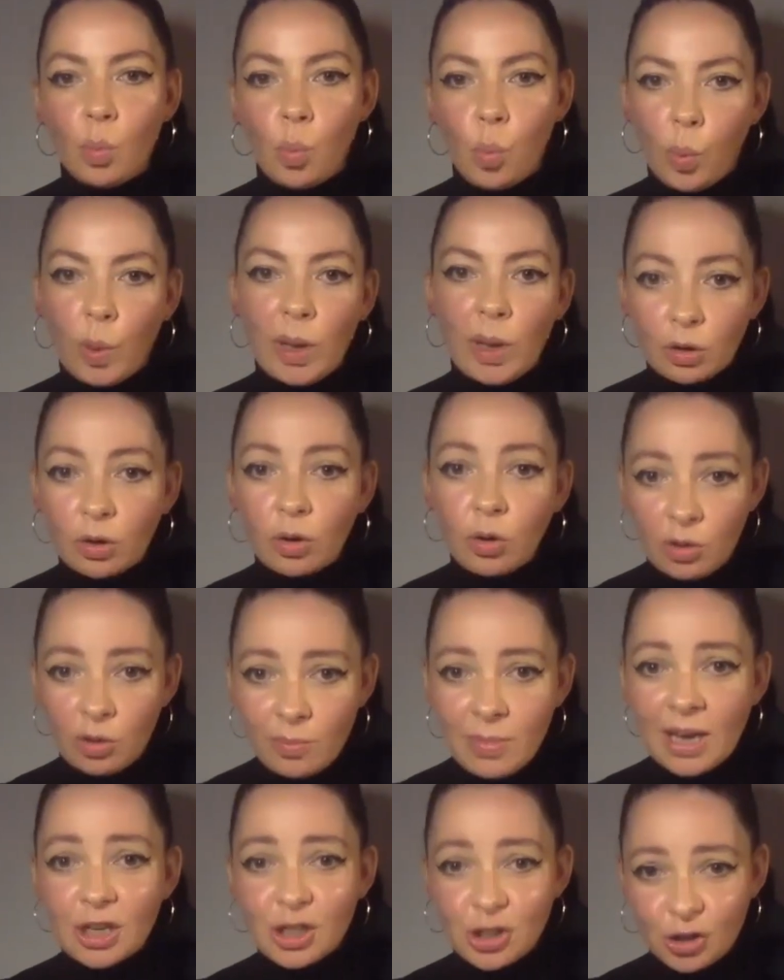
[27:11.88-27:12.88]
we are going to
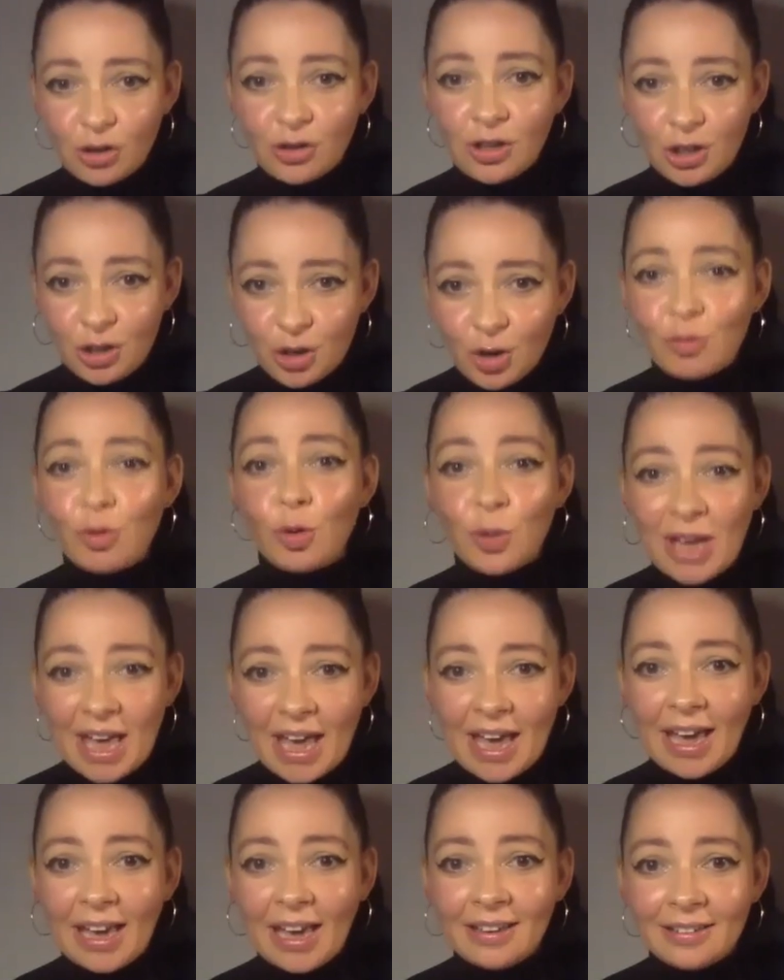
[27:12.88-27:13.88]
make sure that you're
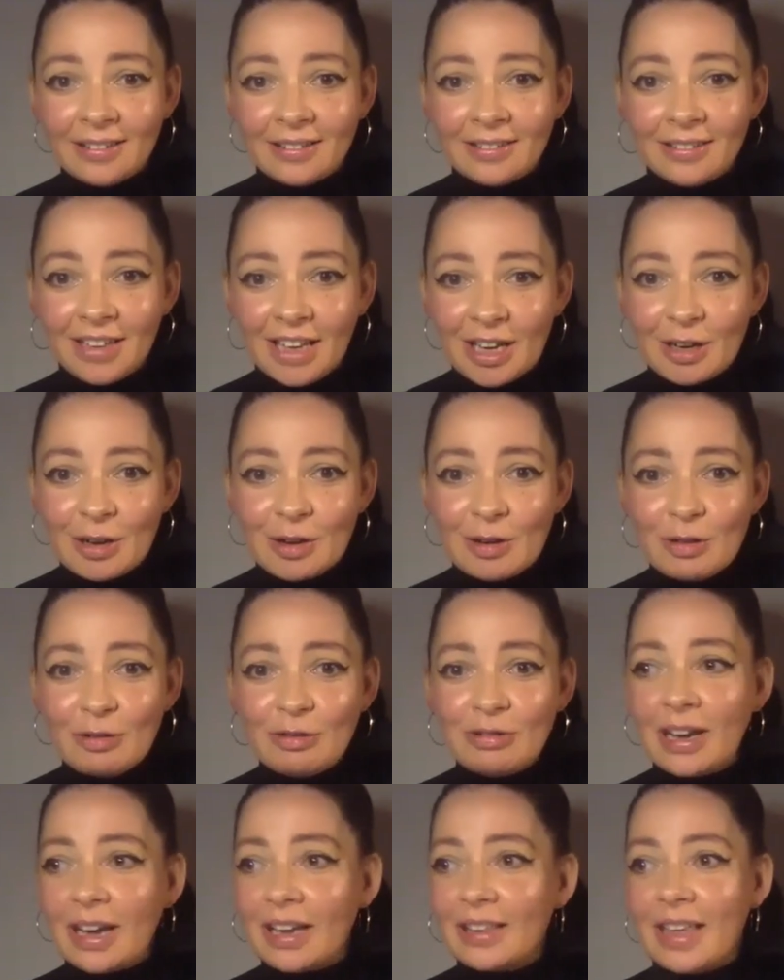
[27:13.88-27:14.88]
okay, you
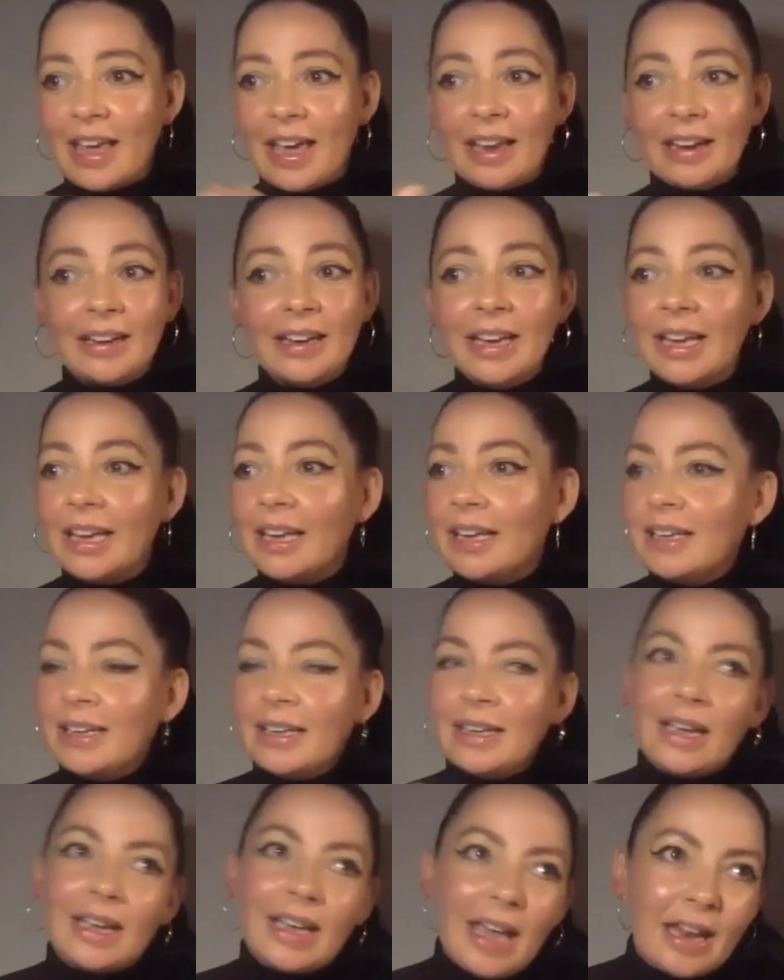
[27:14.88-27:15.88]
know? And then
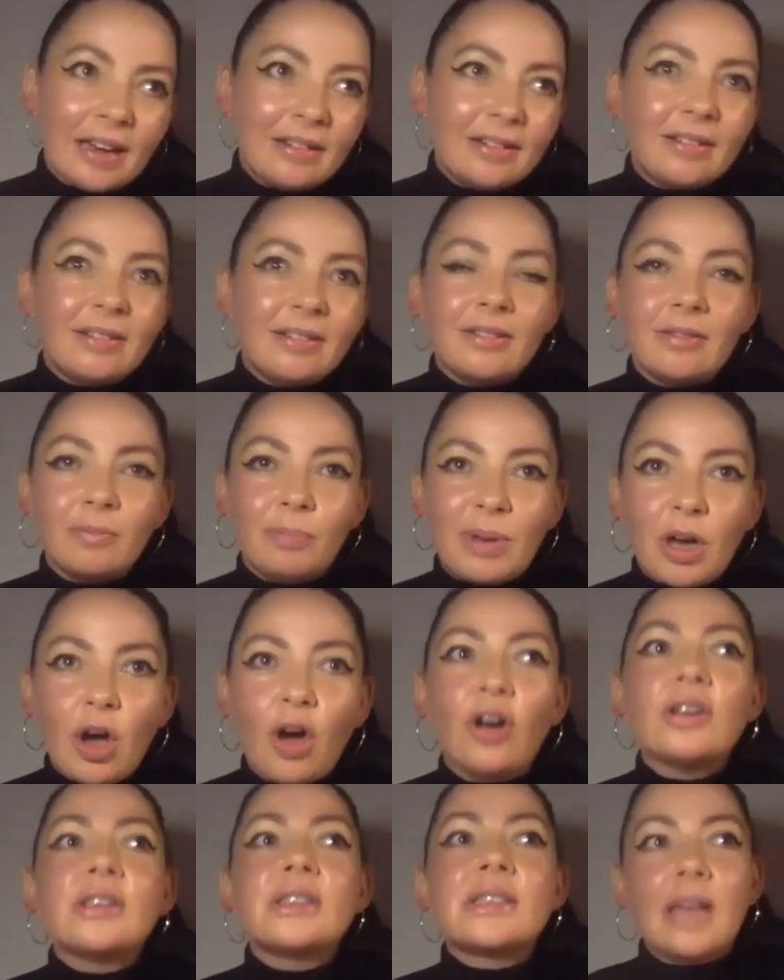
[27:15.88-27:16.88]
again,
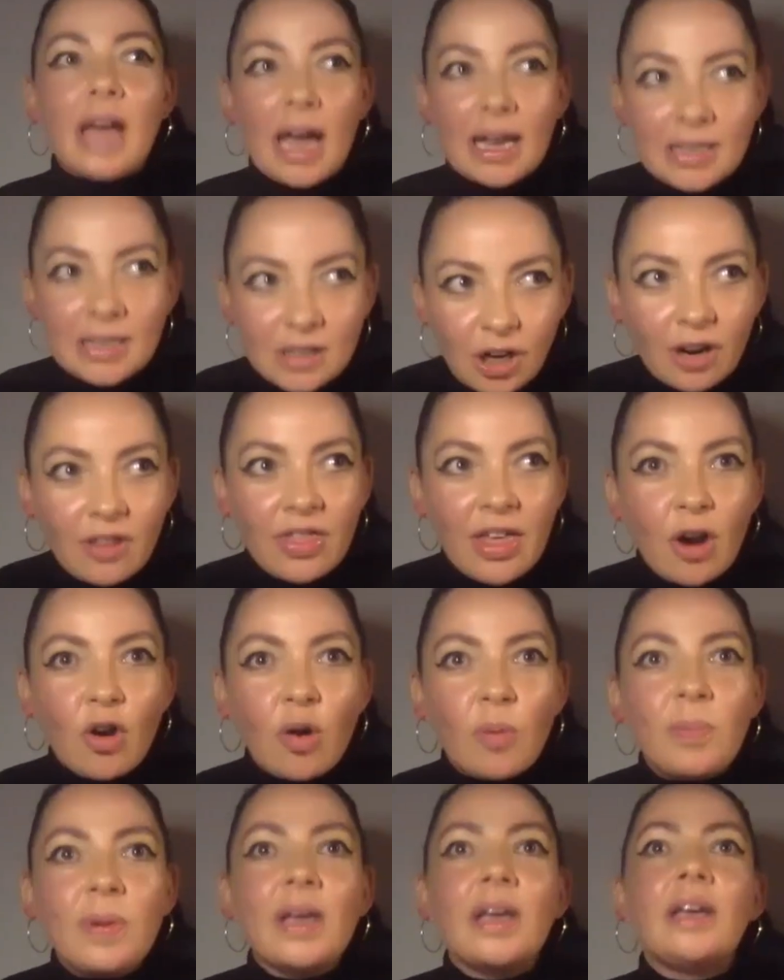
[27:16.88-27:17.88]
because I'd started
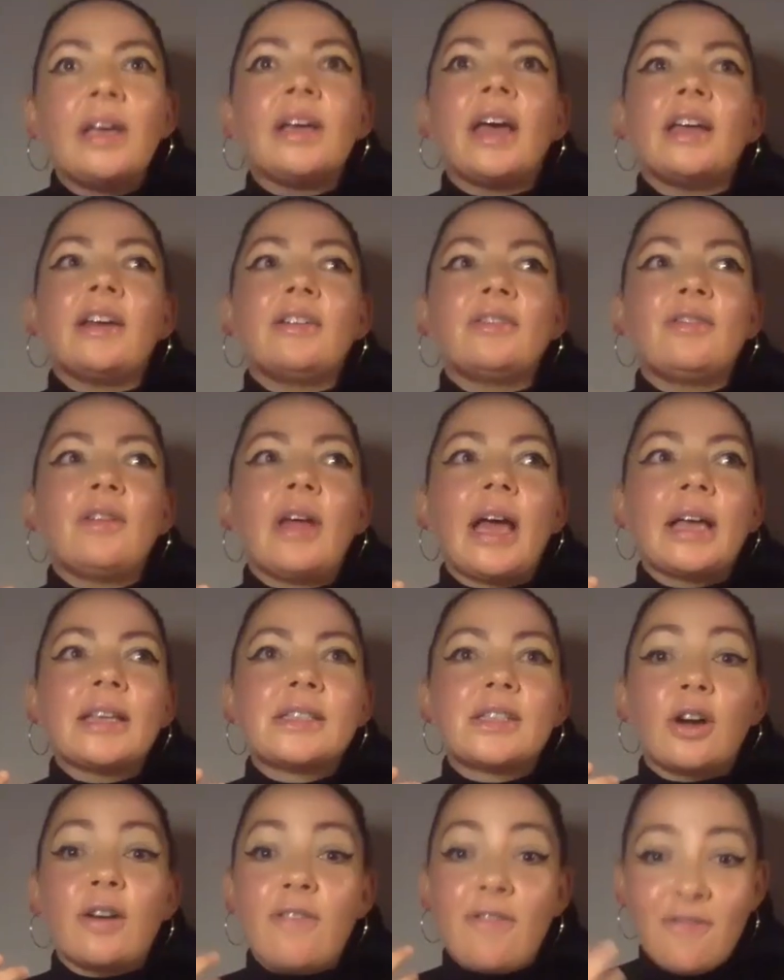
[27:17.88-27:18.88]
therapy and I
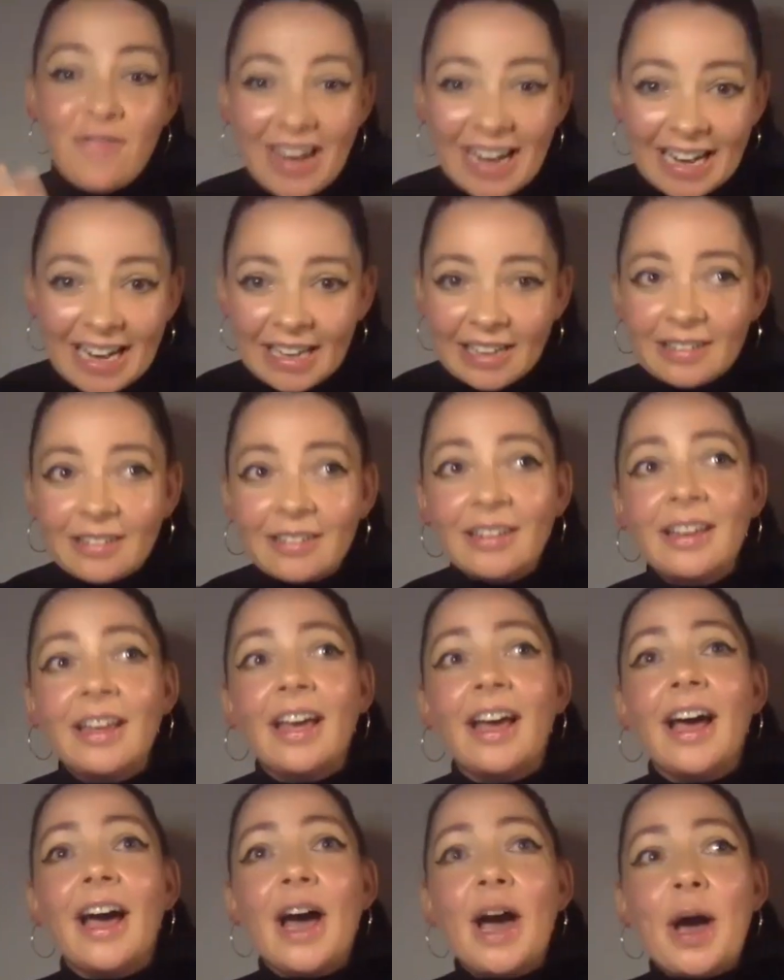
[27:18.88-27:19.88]
started feeling,
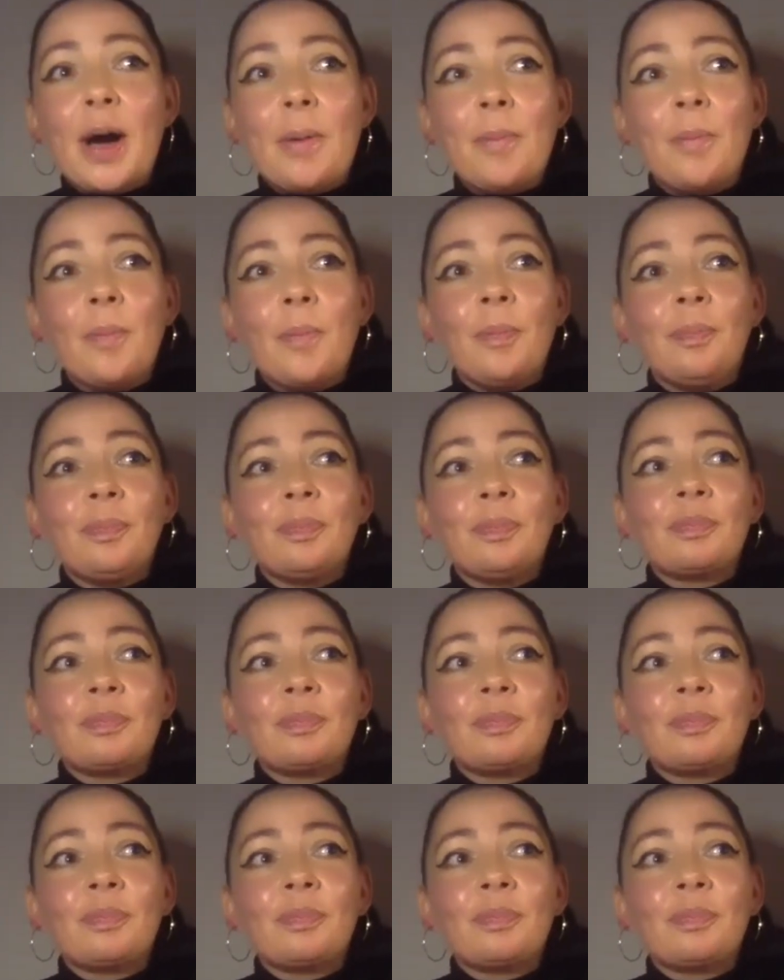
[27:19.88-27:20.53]
um,